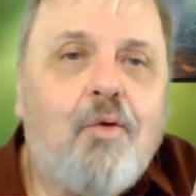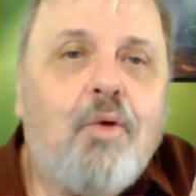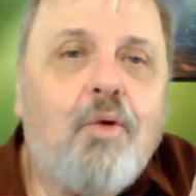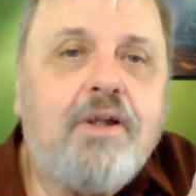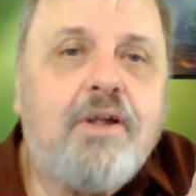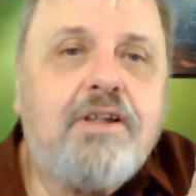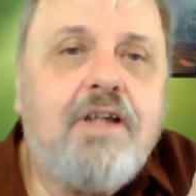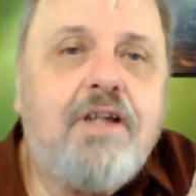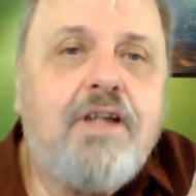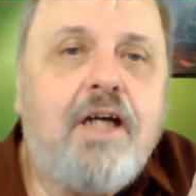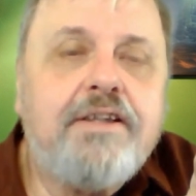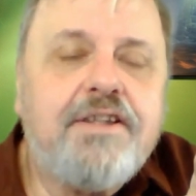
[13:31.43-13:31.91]

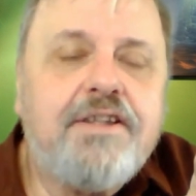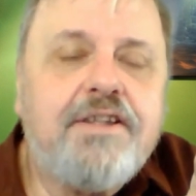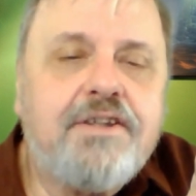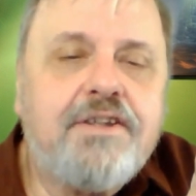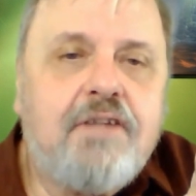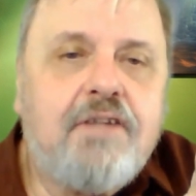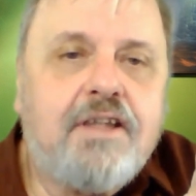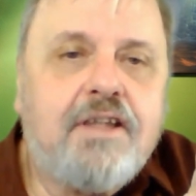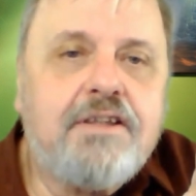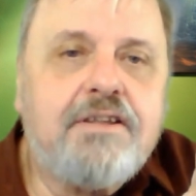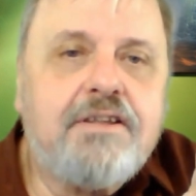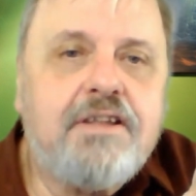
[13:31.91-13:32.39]
What kind of
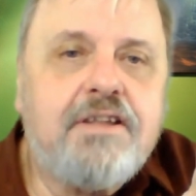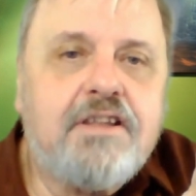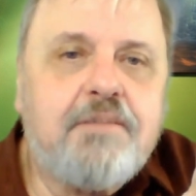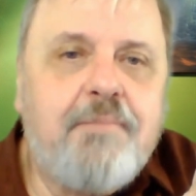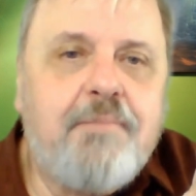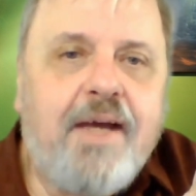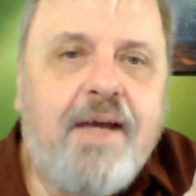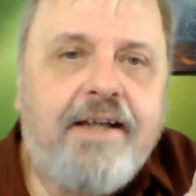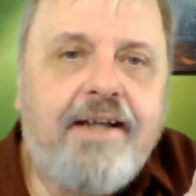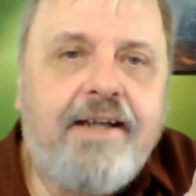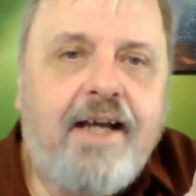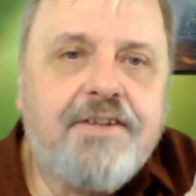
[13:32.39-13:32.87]
stress
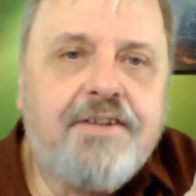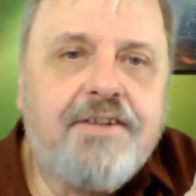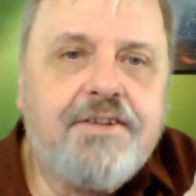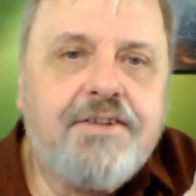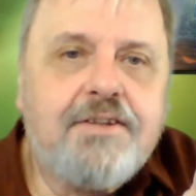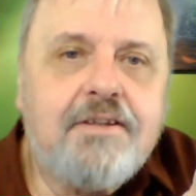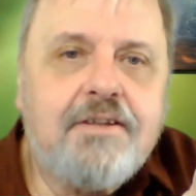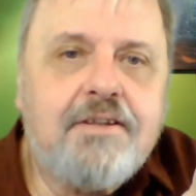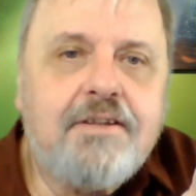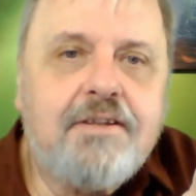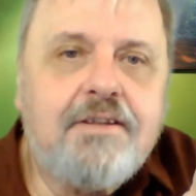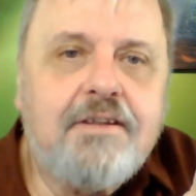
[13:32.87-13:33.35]
this man
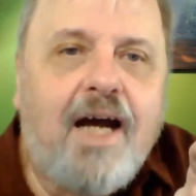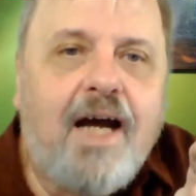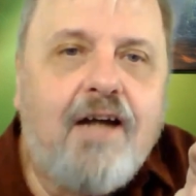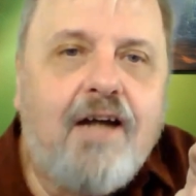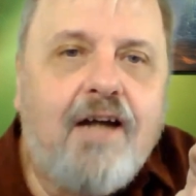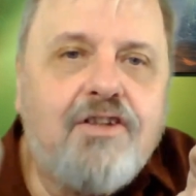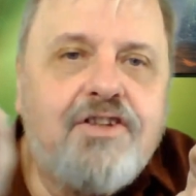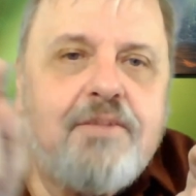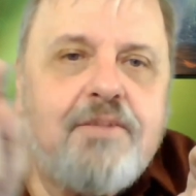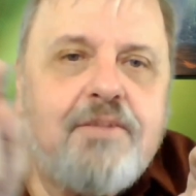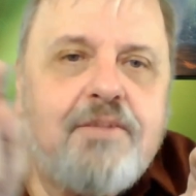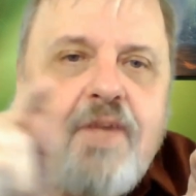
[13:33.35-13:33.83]
has.
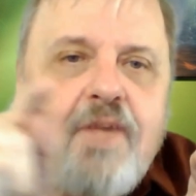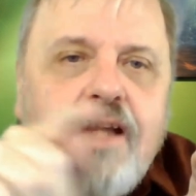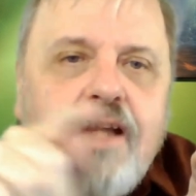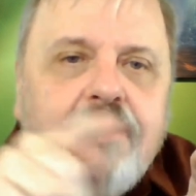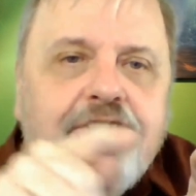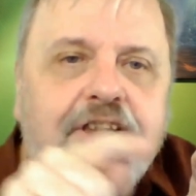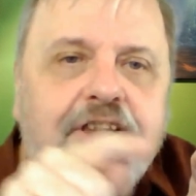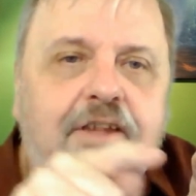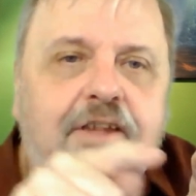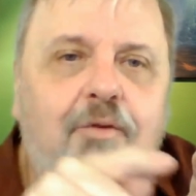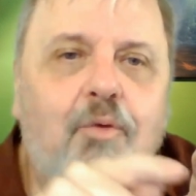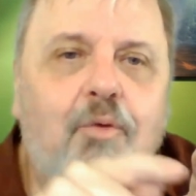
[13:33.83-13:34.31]

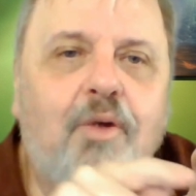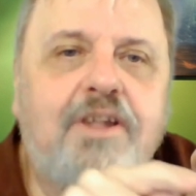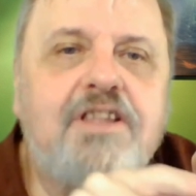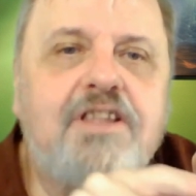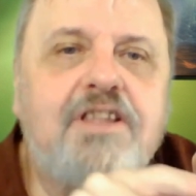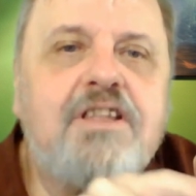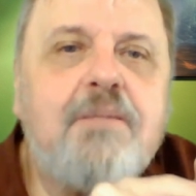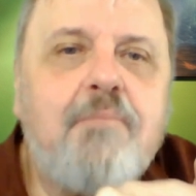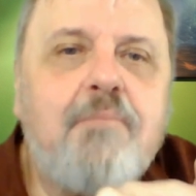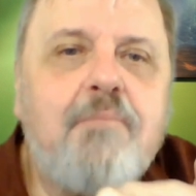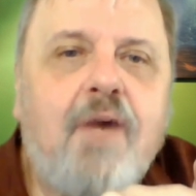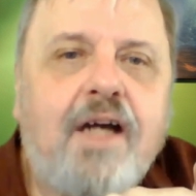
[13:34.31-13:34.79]
Biosymbology, what
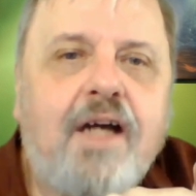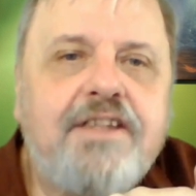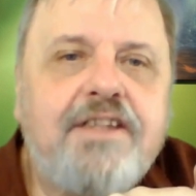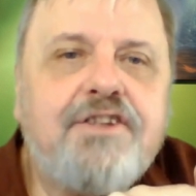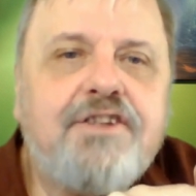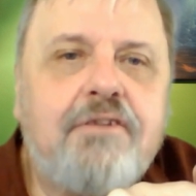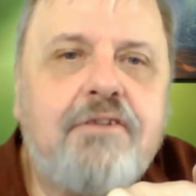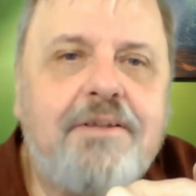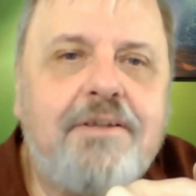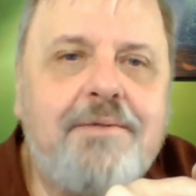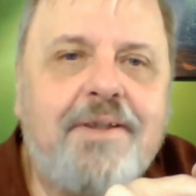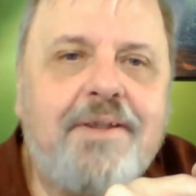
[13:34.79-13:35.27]
is the body
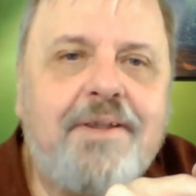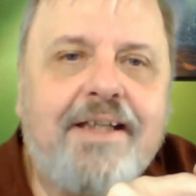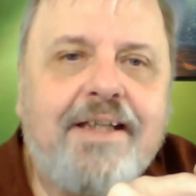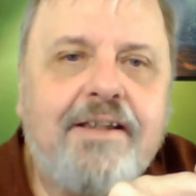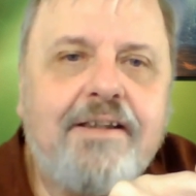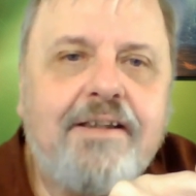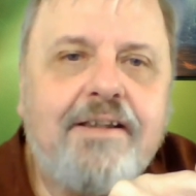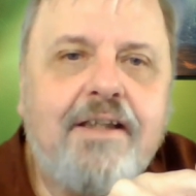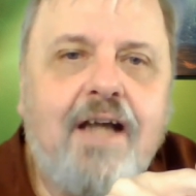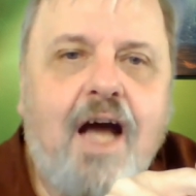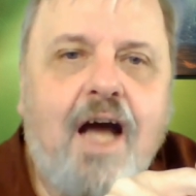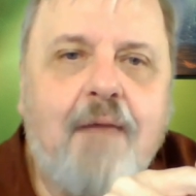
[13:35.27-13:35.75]
screaming
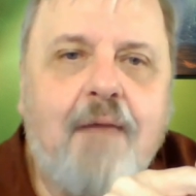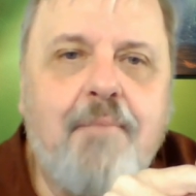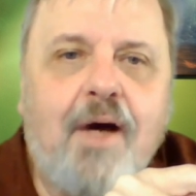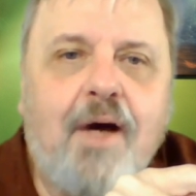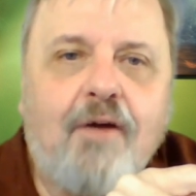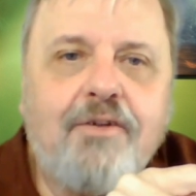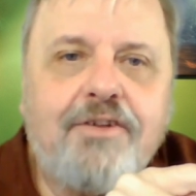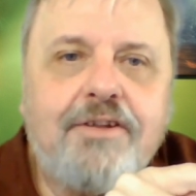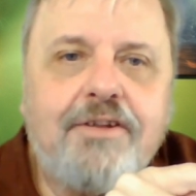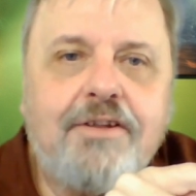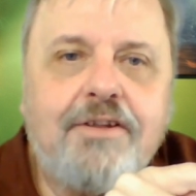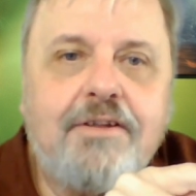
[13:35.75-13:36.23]
it
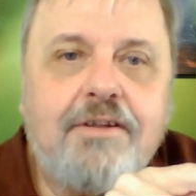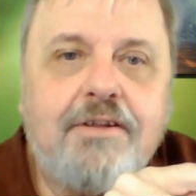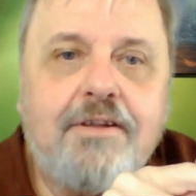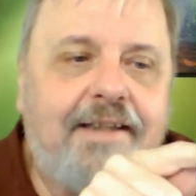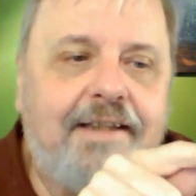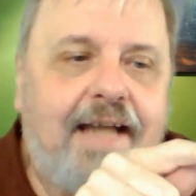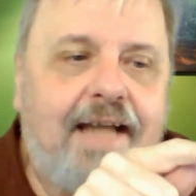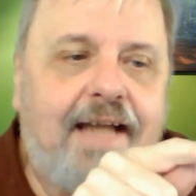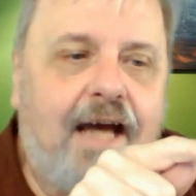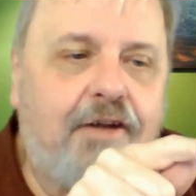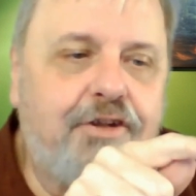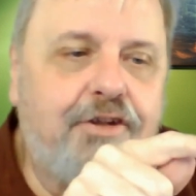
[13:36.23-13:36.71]
about?
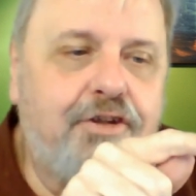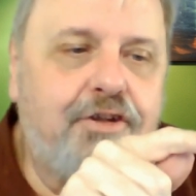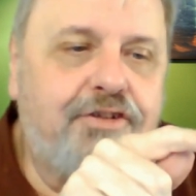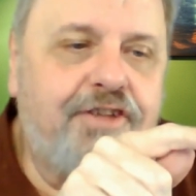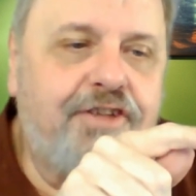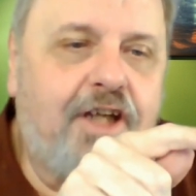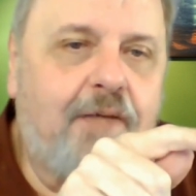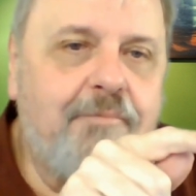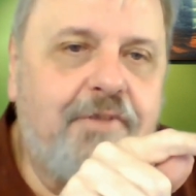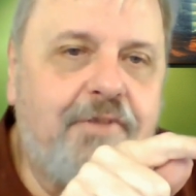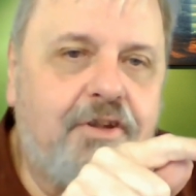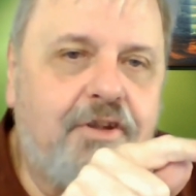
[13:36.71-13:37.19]
And now you
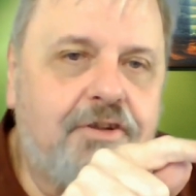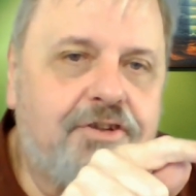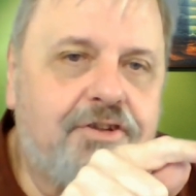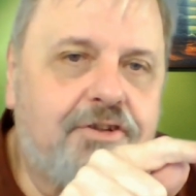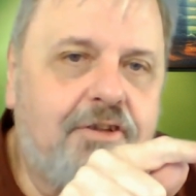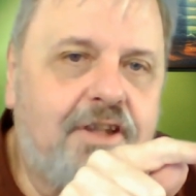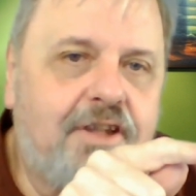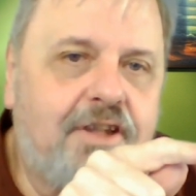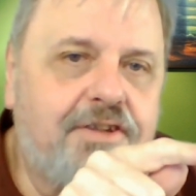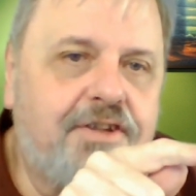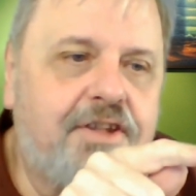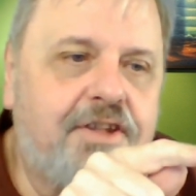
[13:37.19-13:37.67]
tell me your
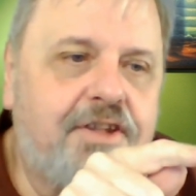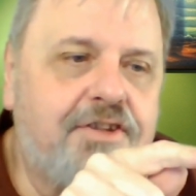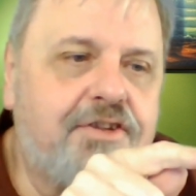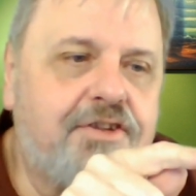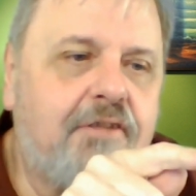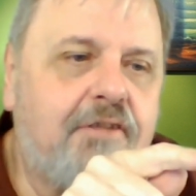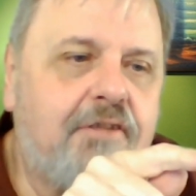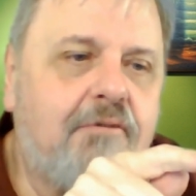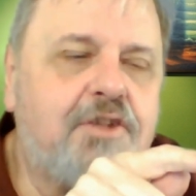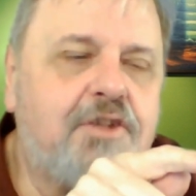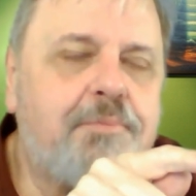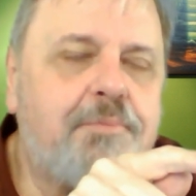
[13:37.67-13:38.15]
stress
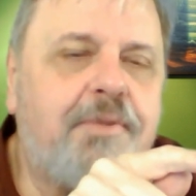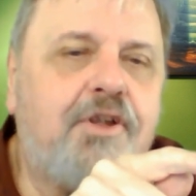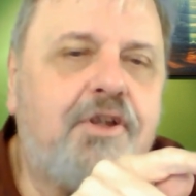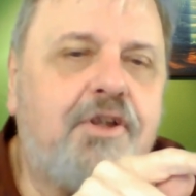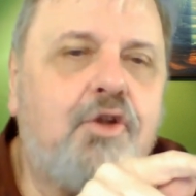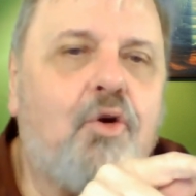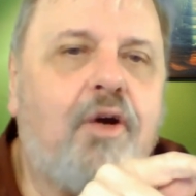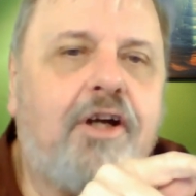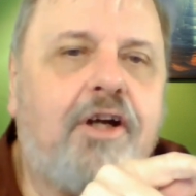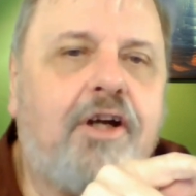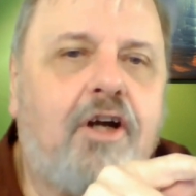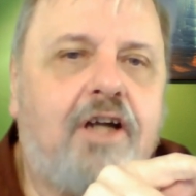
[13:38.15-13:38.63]
history, what's
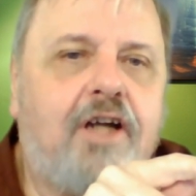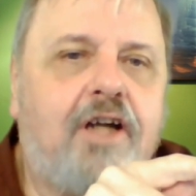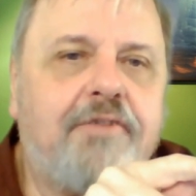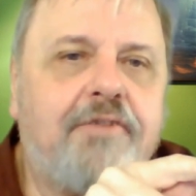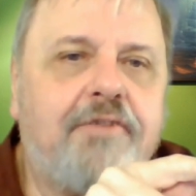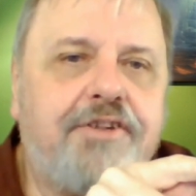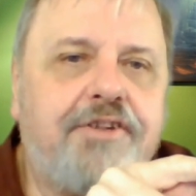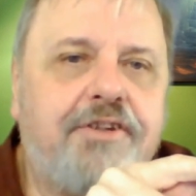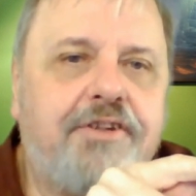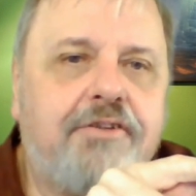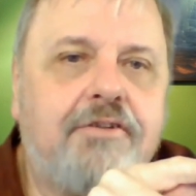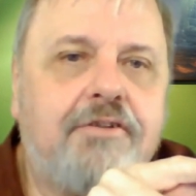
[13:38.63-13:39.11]
been going on
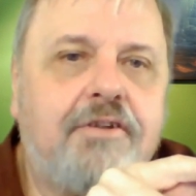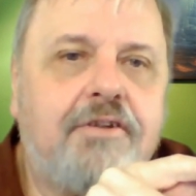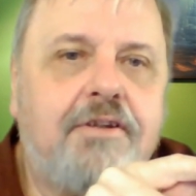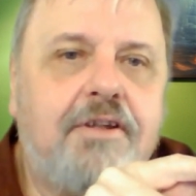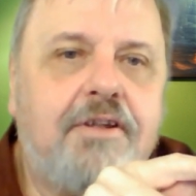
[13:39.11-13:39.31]
with you?